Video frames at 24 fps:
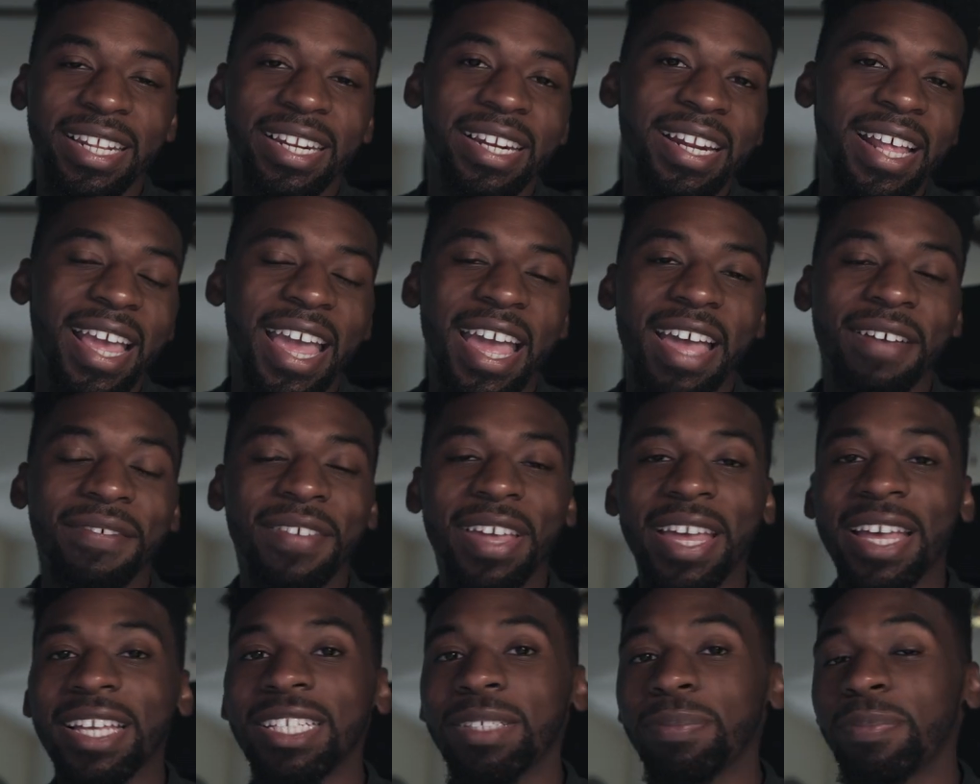didn't have
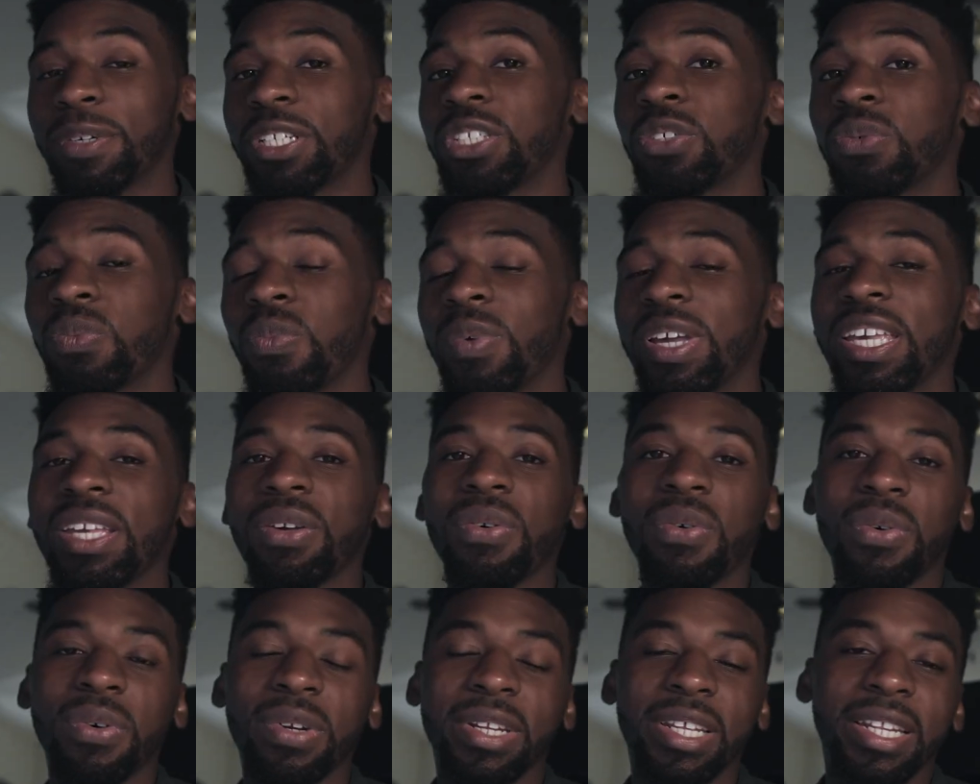as much weight
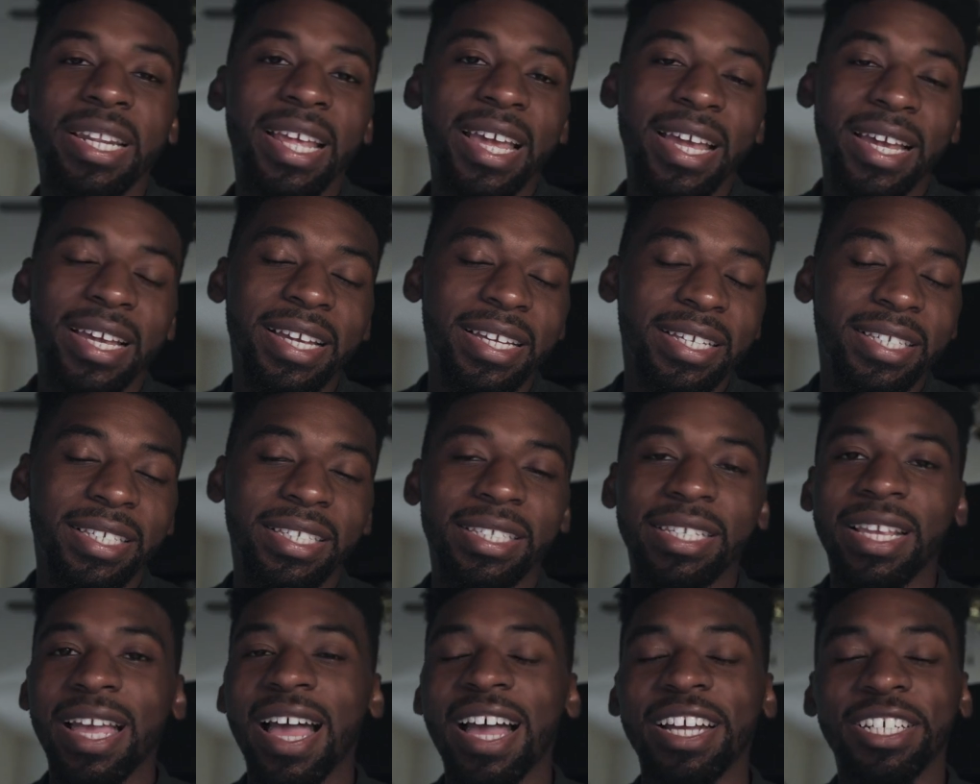on it
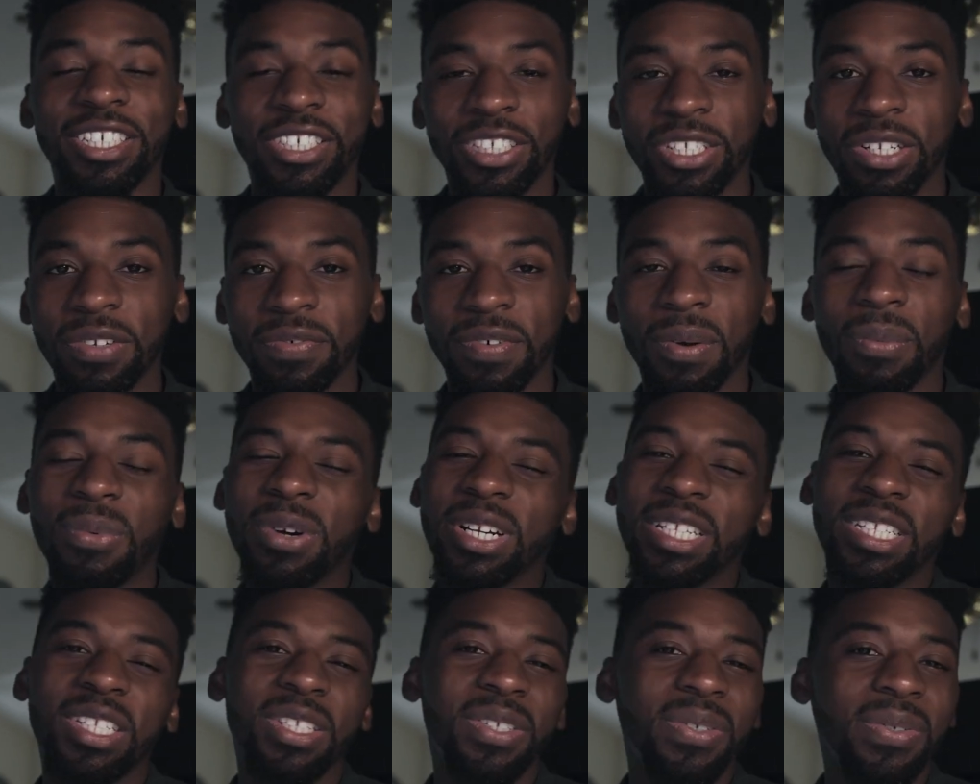as I should have, I
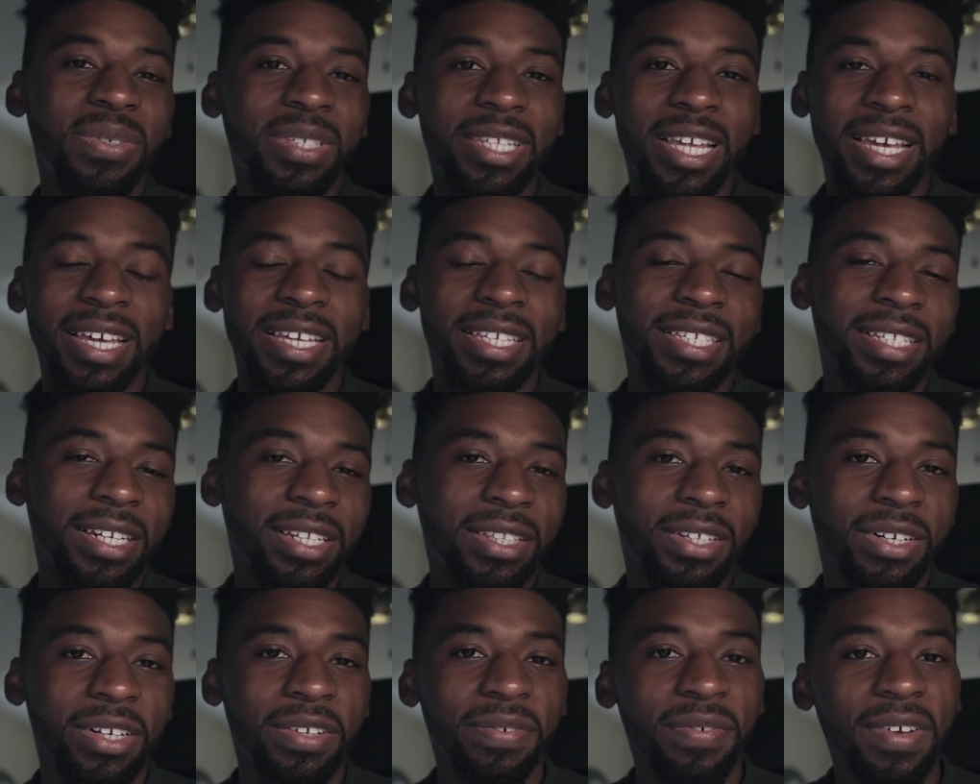wanted to use the 18 to
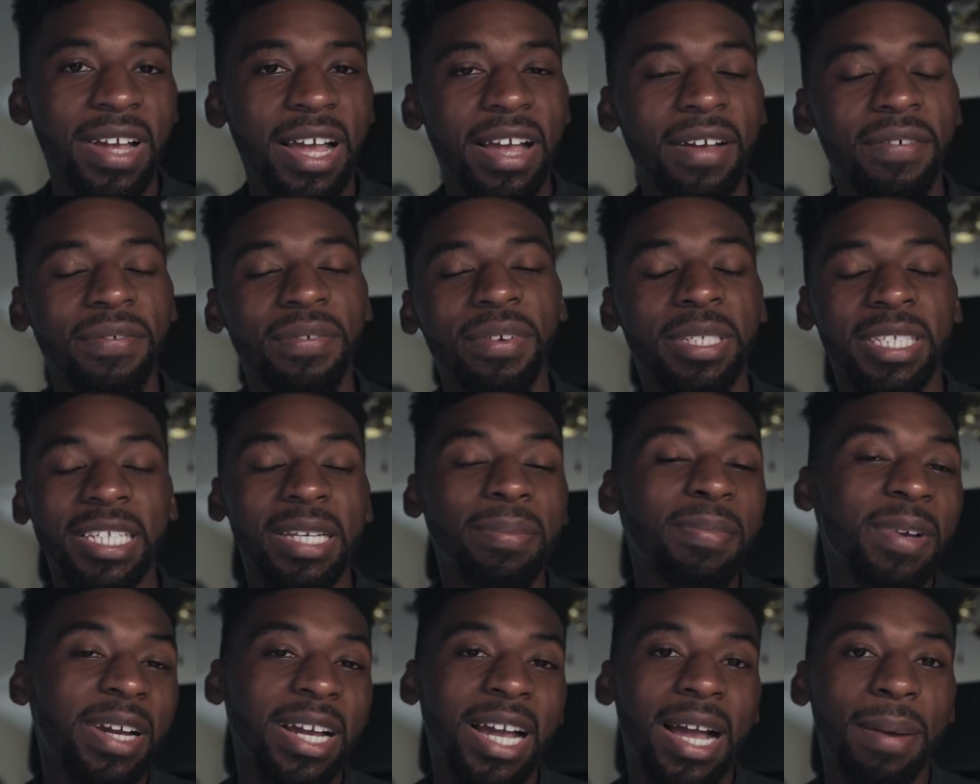35
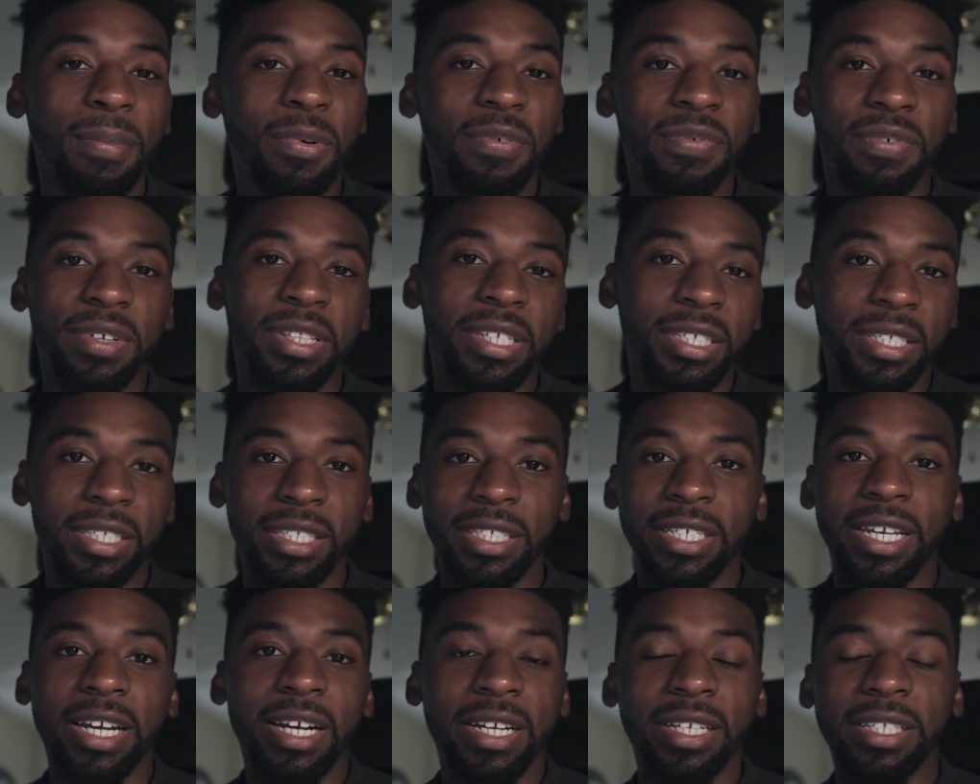Sigma combo for this
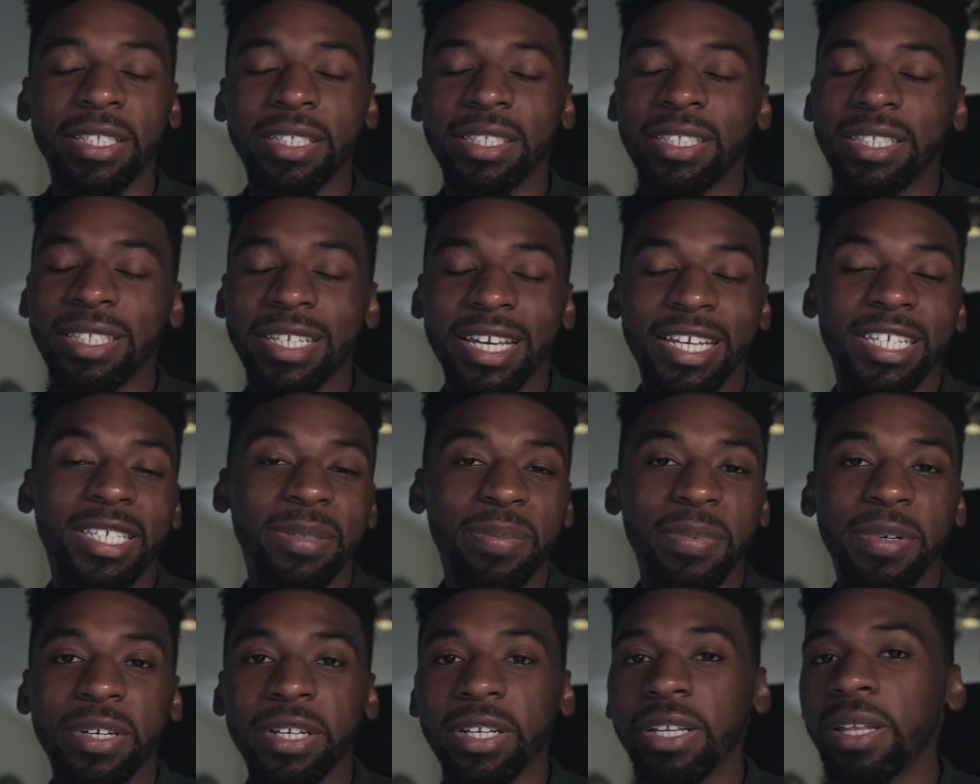entire
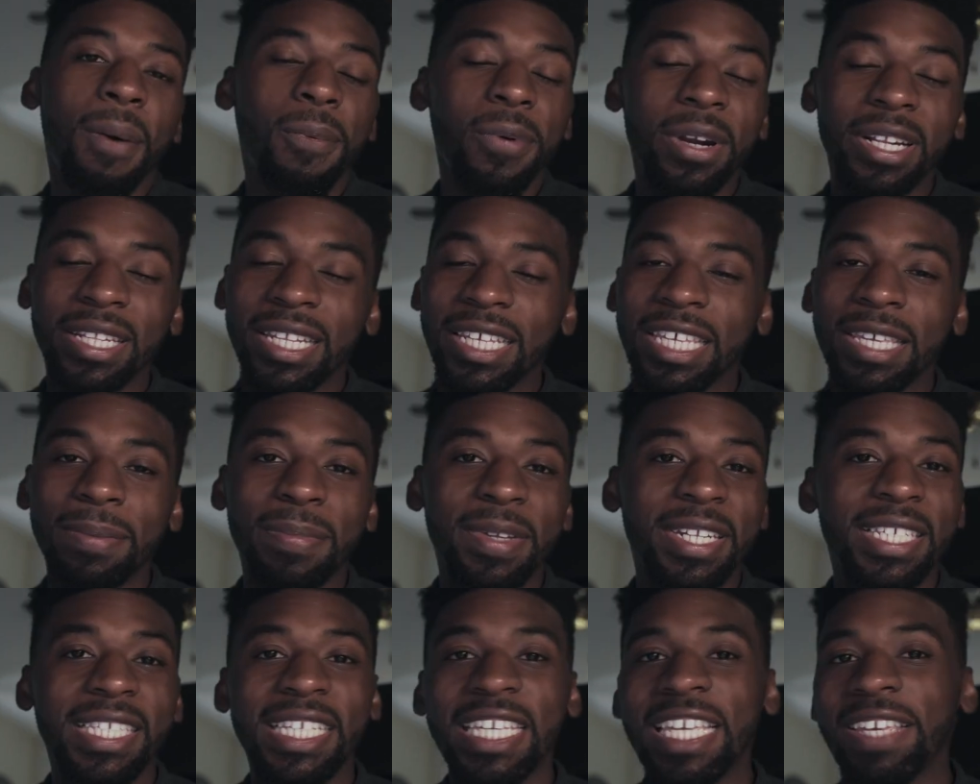test, but I wanted to keep
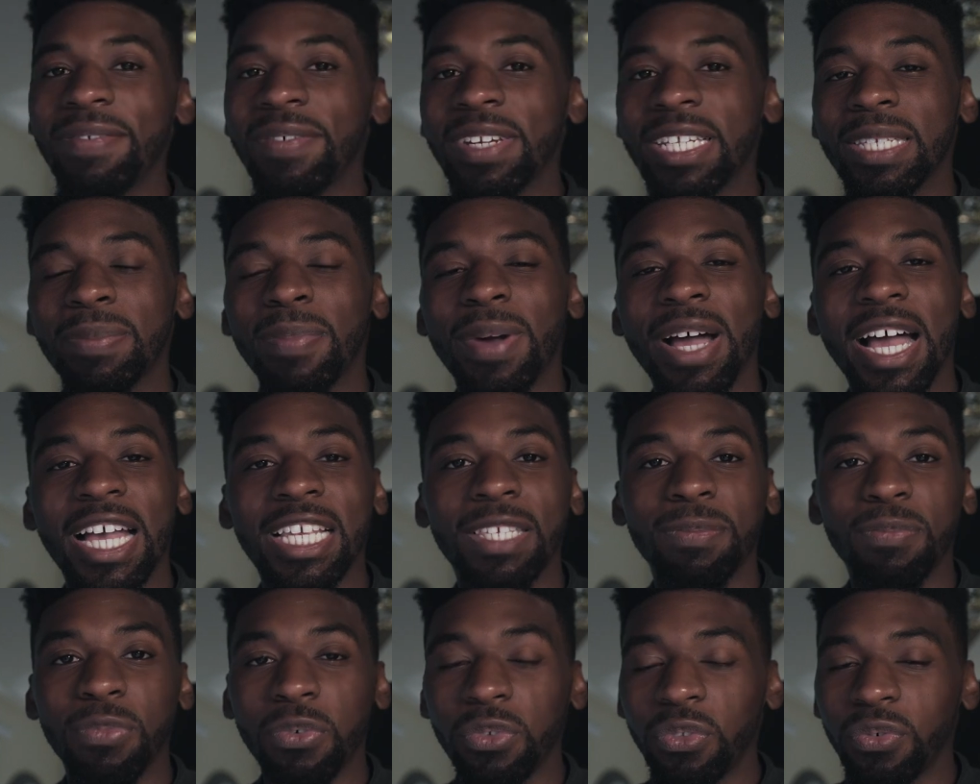it as even as
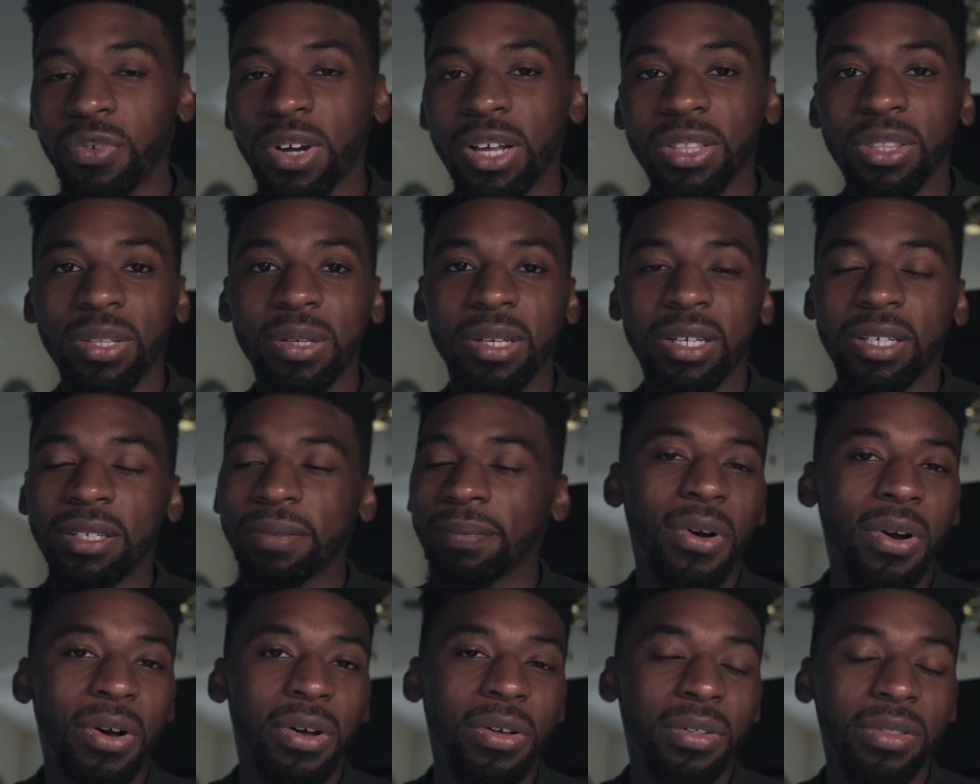possible throughout
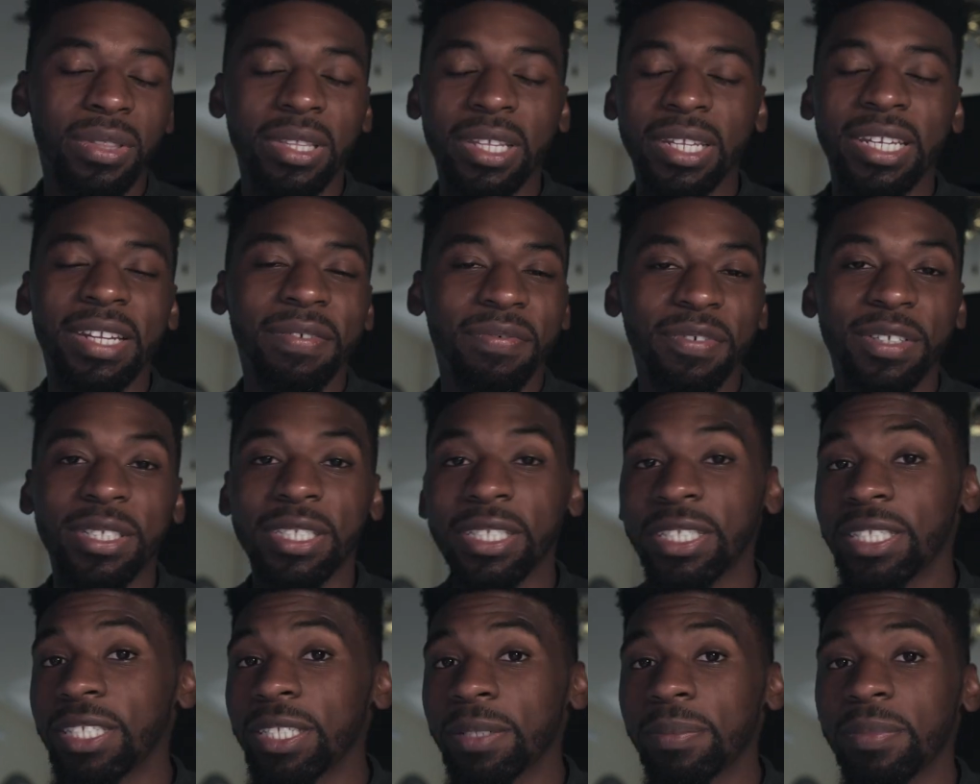all the different
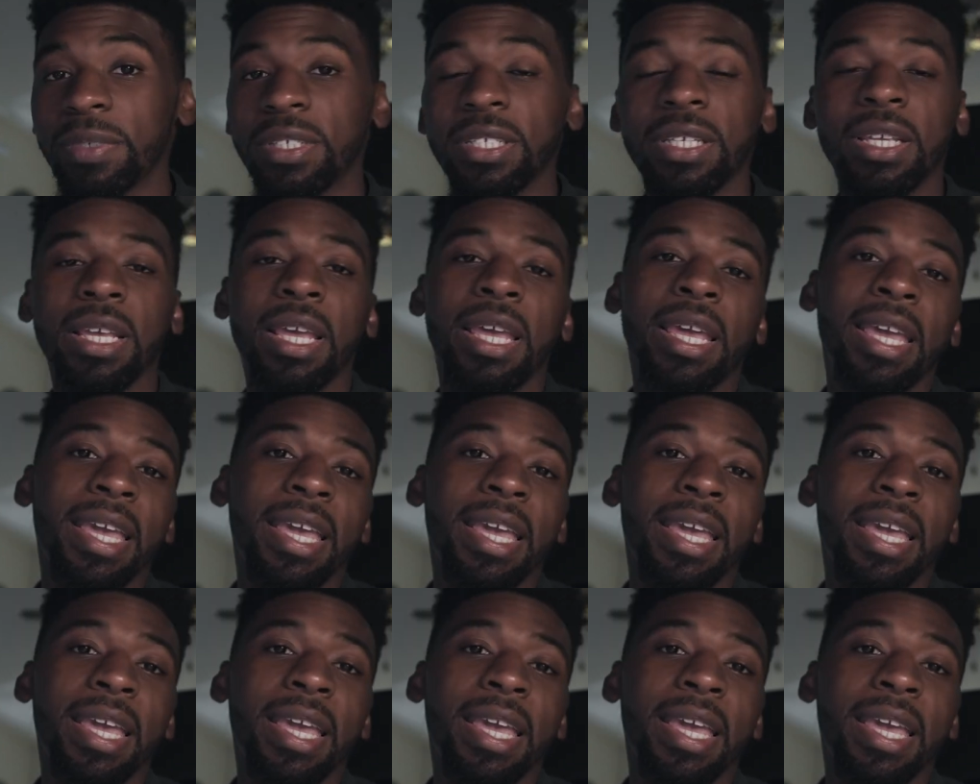systems.